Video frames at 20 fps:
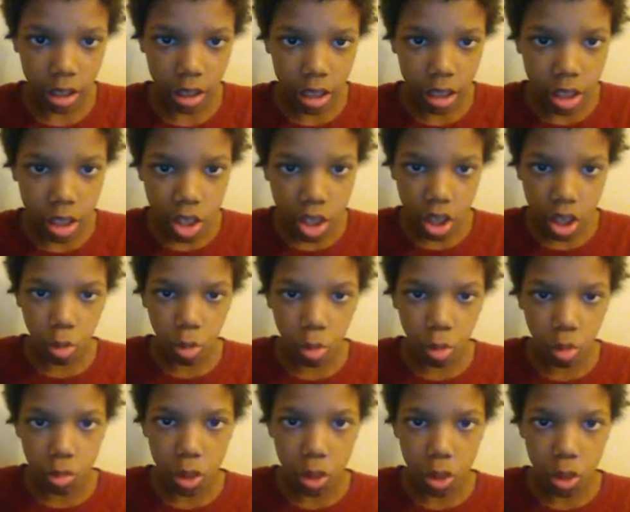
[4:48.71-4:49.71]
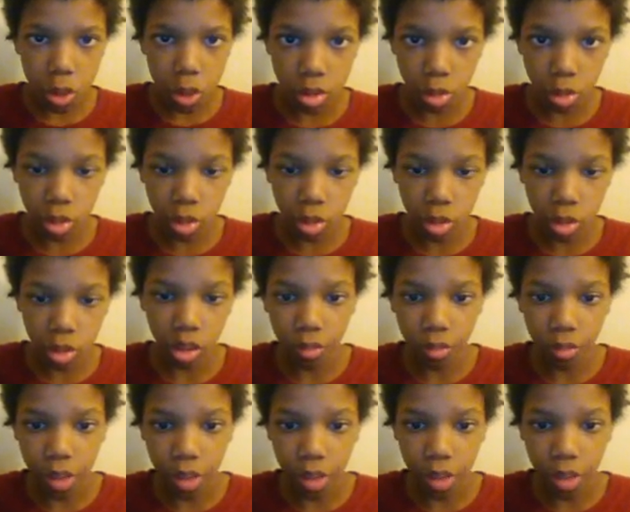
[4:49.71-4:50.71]
Each time you speed
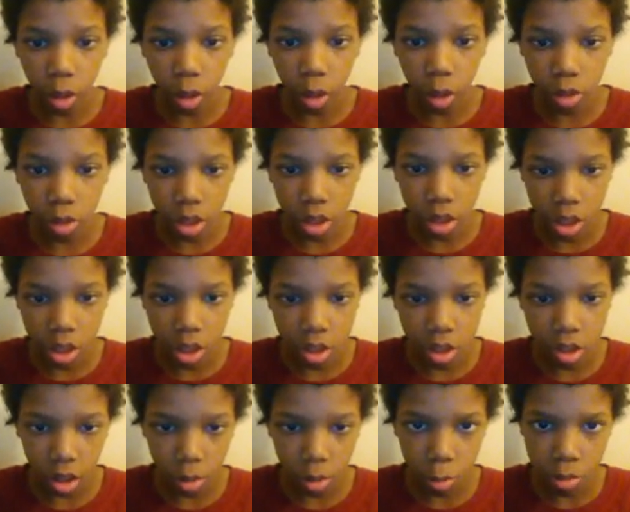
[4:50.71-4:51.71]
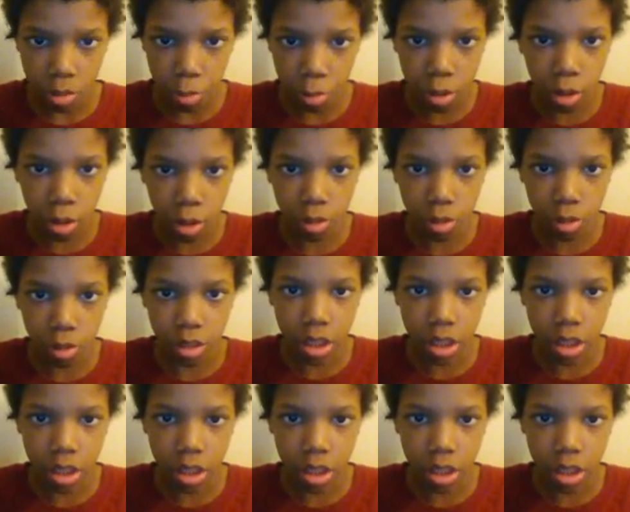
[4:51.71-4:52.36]
yourself down, each time your speed goes